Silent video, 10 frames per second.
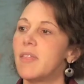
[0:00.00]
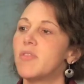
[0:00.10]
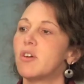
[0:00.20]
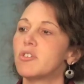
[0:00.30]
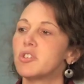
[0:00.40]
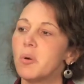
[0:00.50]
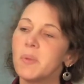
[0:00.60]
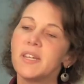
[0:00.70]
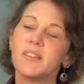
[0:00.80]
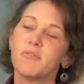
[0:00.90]
There are so
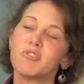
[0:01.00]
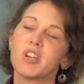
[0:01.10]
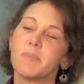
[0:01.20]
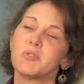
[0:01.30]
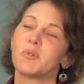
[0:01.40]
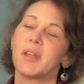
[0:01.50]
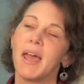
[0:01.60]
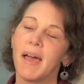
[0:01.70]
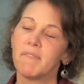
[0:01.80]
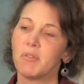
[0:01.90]
many different jobs you can
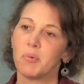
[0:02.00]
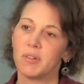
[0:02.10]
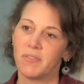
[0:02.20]
have in the world